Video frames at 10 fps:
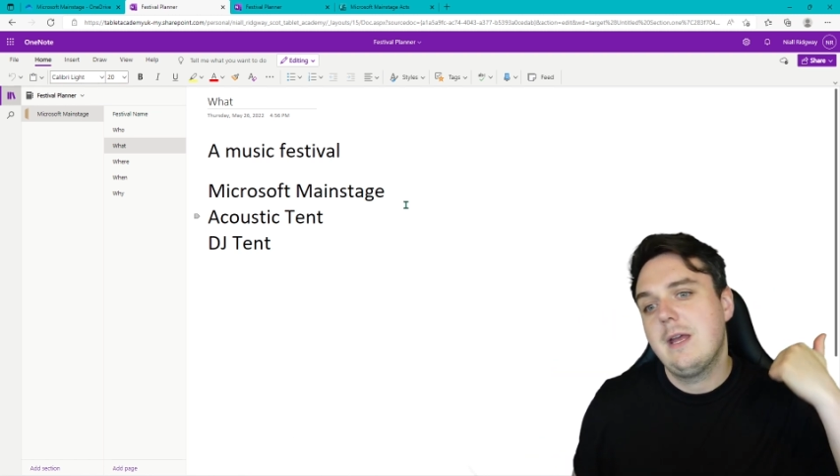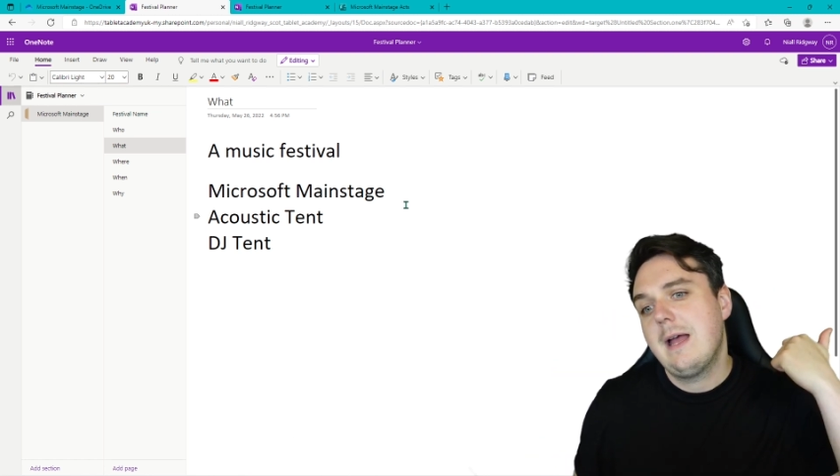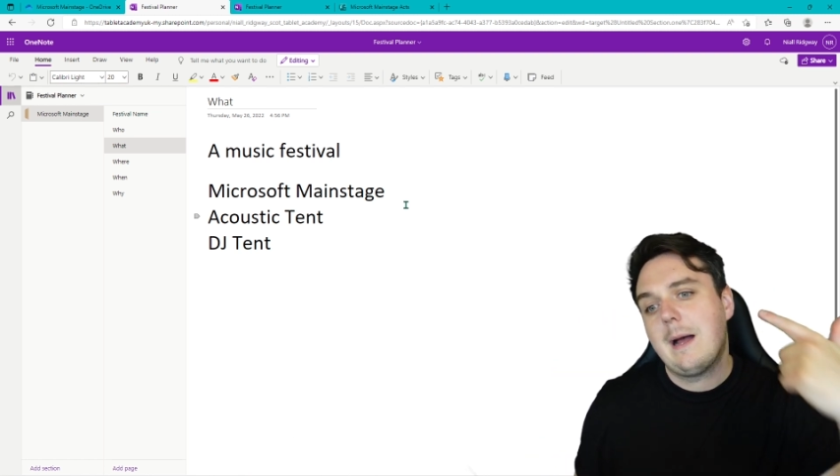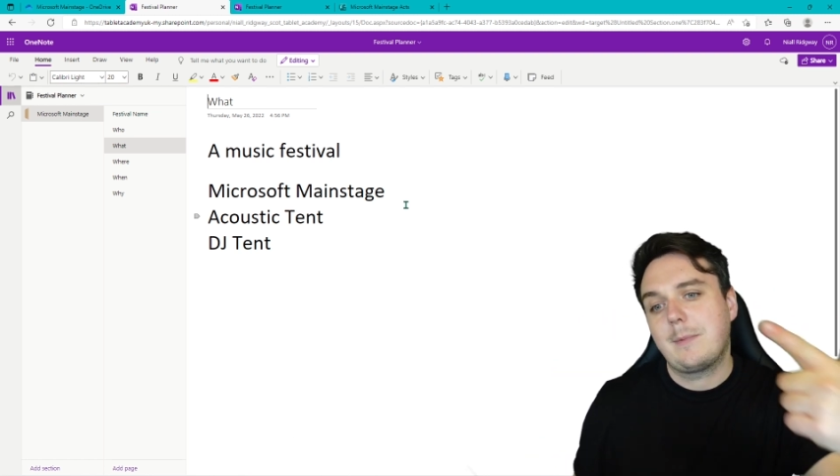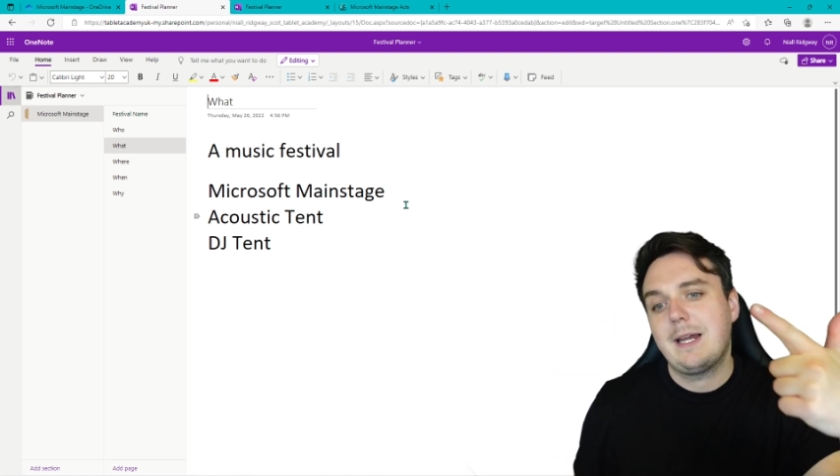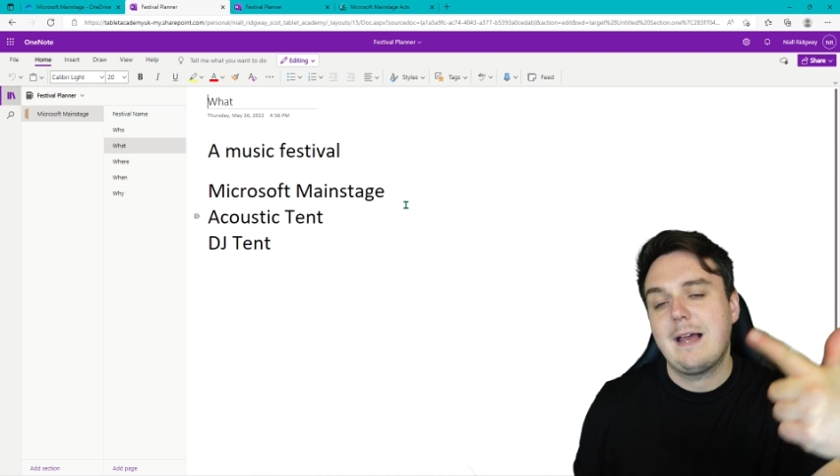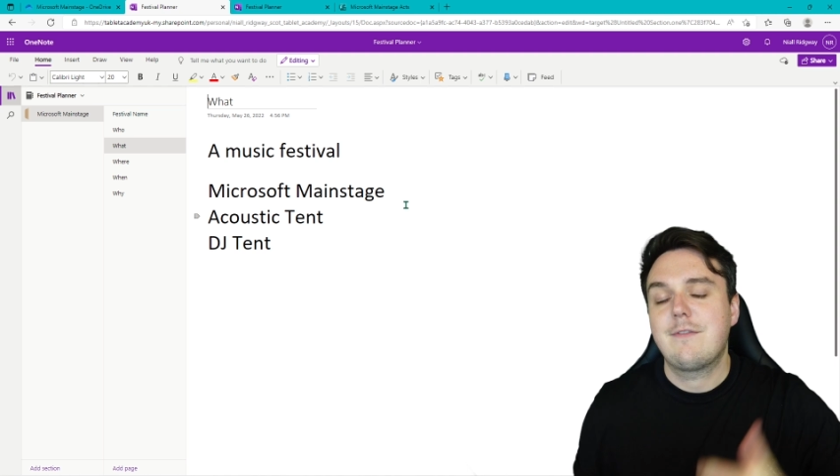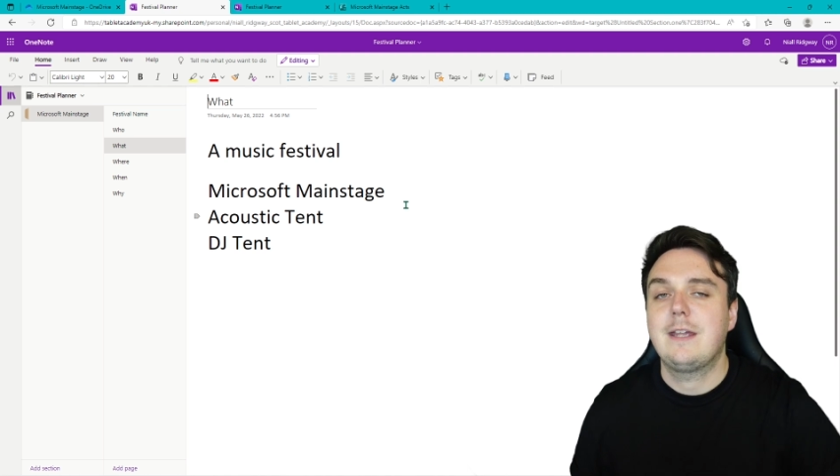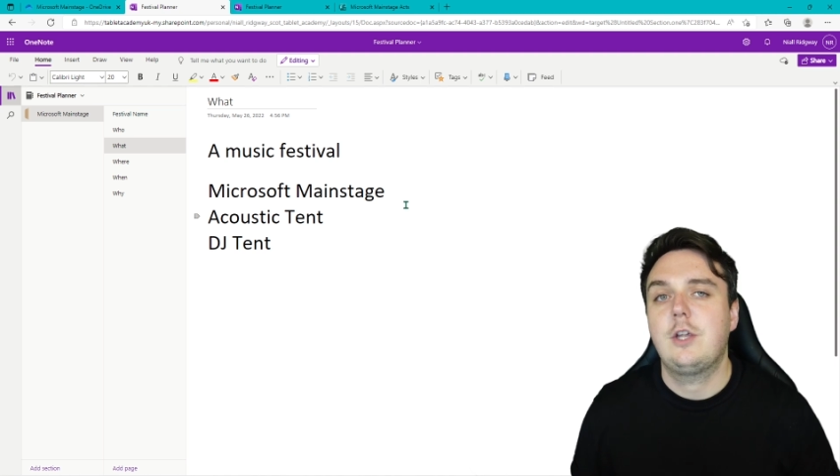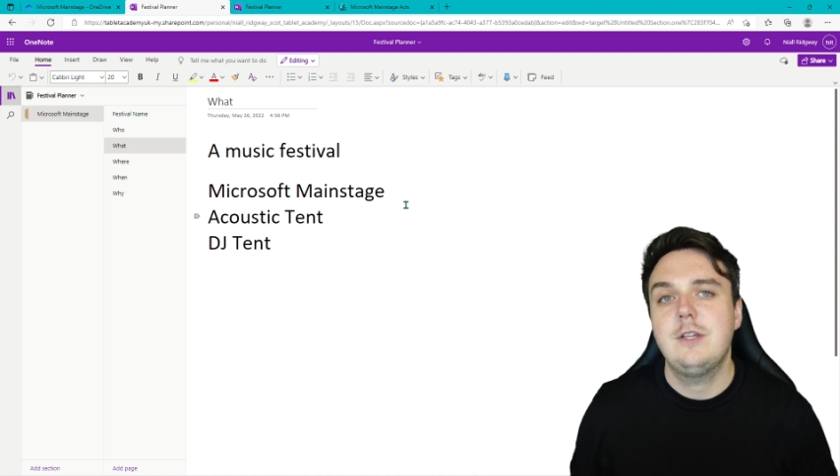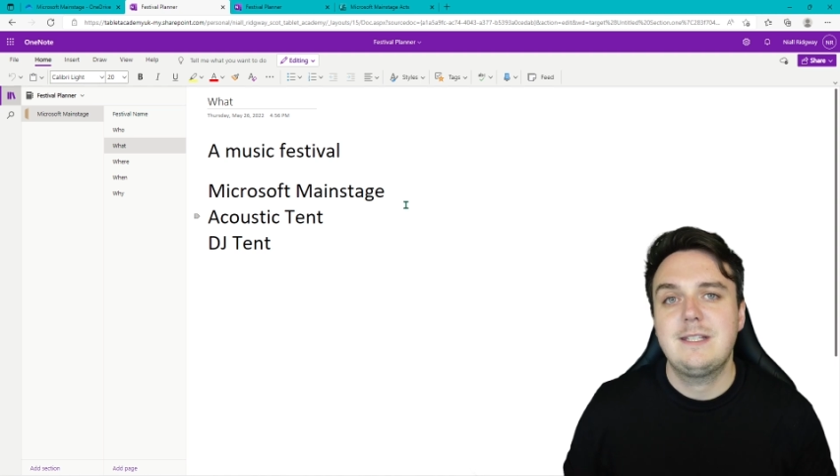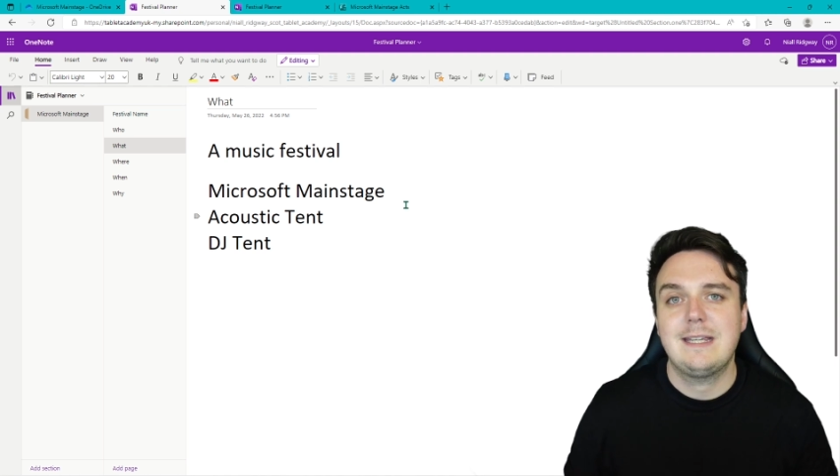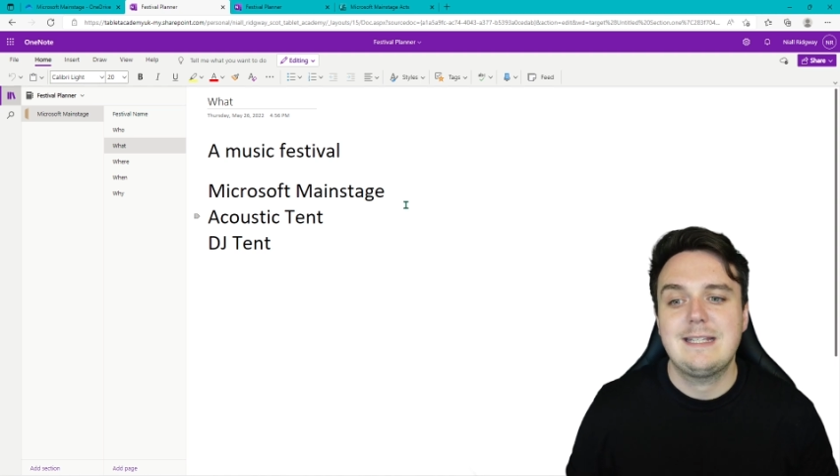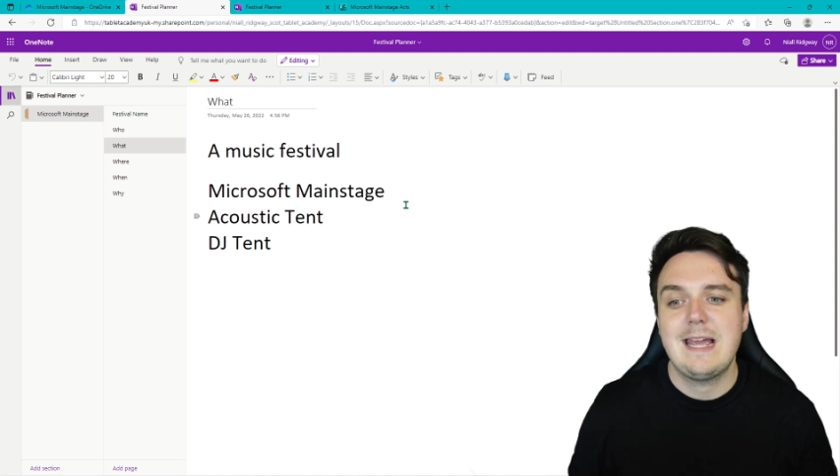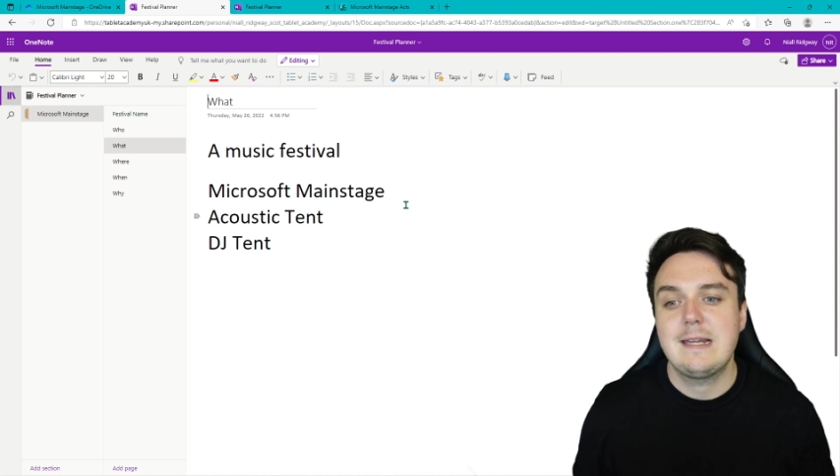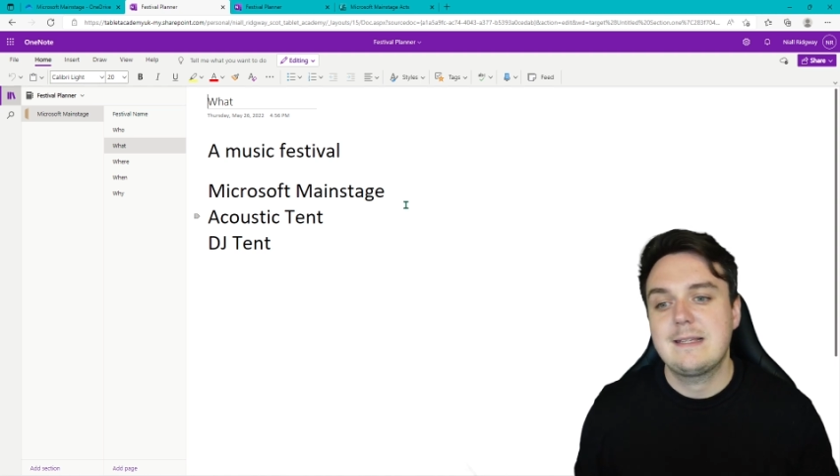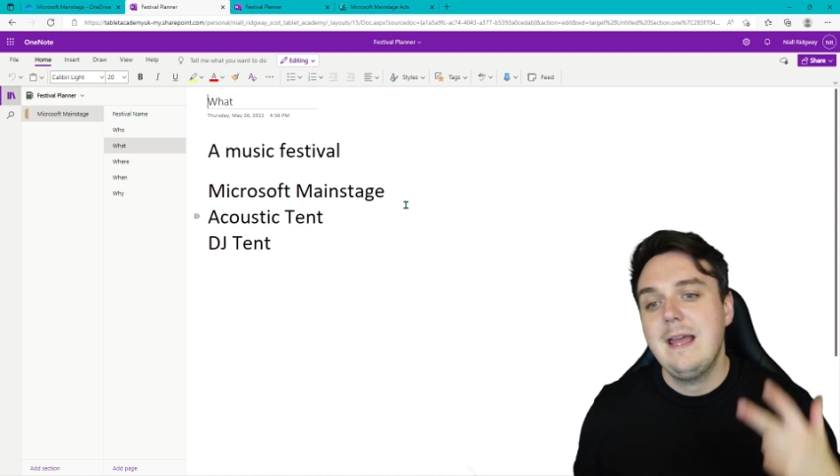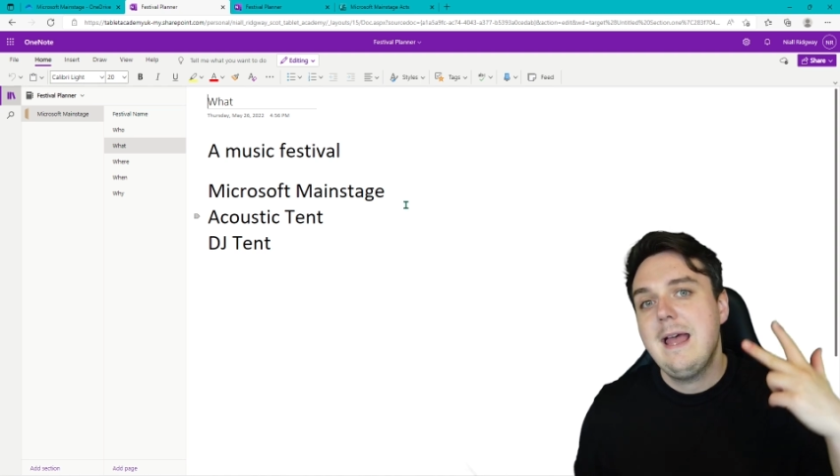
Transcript: I'm going to have the acoustic tent,